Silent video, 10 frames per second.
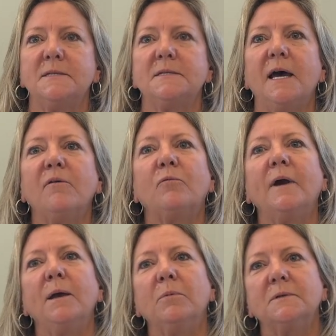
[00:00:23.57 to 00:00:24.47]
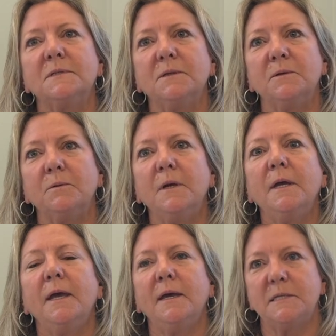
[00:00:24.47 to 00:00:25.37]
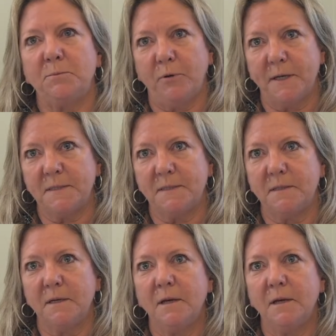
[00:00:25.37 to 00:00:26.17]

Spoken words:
staff were able to express